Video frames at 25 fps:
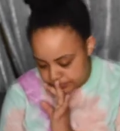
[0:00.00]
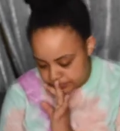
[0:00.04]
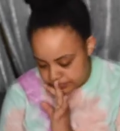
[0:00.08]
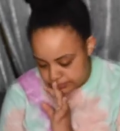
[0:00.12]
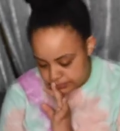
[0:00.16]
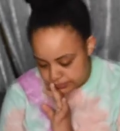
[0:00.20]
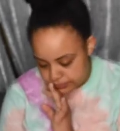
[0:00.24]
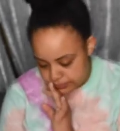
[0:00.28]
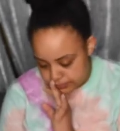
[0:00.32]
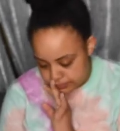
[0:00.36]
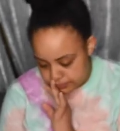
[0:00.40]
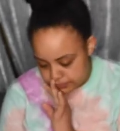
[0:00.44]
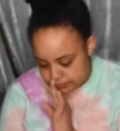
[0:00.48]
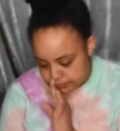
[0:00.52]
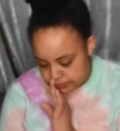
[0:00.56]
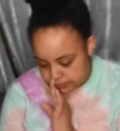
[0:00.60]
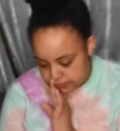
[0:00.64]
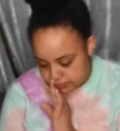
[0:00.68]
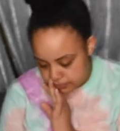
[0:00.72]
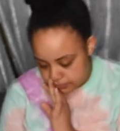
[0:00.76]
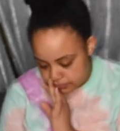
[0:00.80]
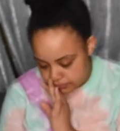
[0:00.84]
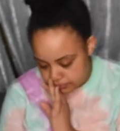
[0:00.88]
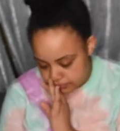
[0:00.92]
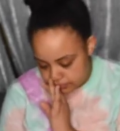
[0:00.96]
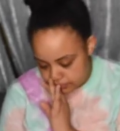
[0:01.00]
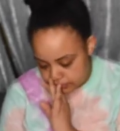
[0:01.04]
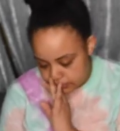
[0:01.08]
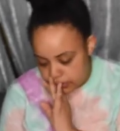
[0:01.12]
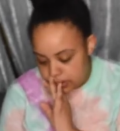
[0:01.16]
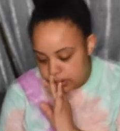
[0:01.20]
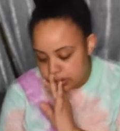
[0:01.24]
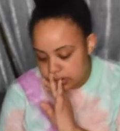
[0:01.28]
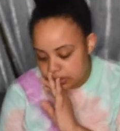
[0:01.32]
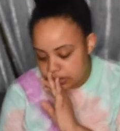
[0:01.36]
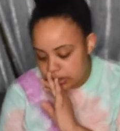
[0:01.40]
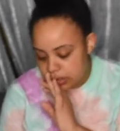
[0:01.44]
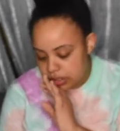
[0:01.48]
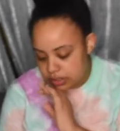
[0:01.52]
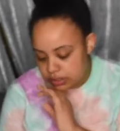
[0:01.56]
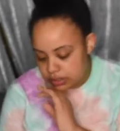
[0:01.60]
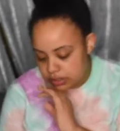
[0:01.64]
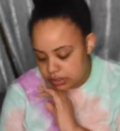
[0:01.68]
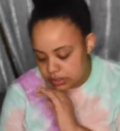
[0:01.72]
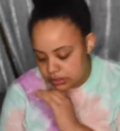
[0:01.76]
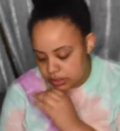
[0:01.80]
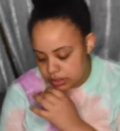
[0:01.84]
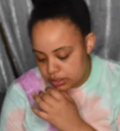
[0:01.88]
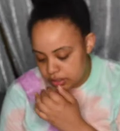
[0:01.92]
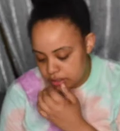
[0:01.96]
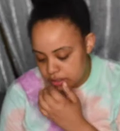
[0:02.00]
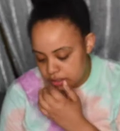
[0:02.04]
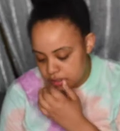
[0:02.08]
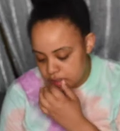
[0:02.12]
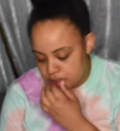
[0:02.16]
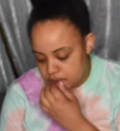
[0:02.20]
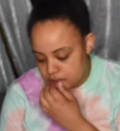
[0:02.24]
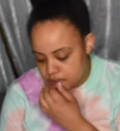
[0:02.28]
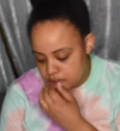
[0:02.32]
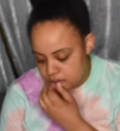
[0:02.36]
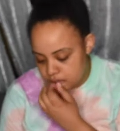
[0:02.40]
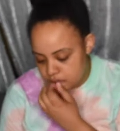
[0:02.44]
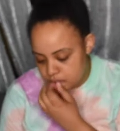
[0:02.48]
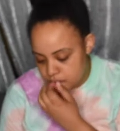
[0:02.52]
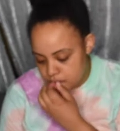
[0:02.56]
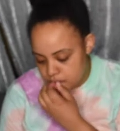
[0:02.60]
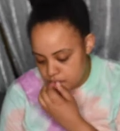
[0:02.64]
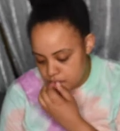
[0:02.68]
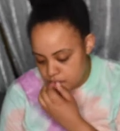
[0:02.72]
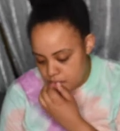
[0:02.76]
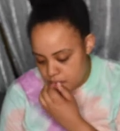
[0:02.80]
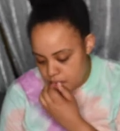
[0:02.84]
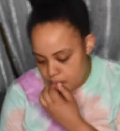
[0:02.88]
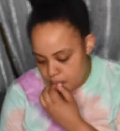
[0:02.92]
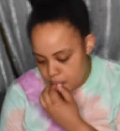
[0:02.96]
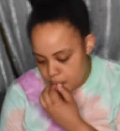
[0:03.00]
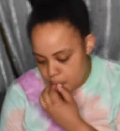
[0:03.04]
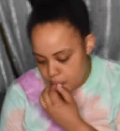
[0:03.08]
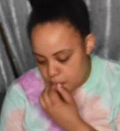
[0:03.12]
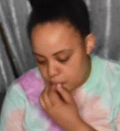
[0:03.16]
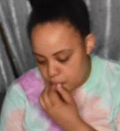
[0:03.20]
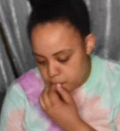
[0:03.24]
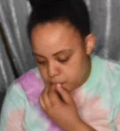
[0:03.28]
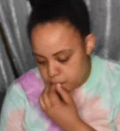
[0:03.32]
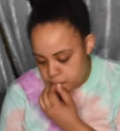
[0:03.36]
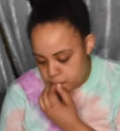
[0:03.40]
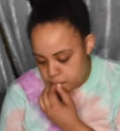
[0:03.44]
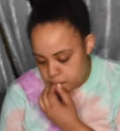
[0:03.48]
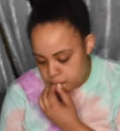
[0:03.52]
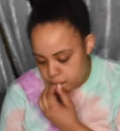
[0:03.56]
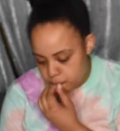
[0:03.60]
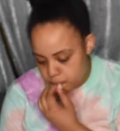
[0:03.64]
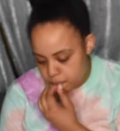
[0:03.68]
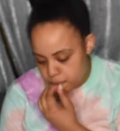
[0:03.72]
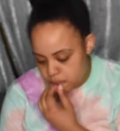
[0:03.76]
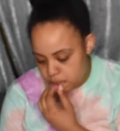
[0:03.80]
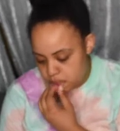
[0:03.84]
No one is speaking in this clip.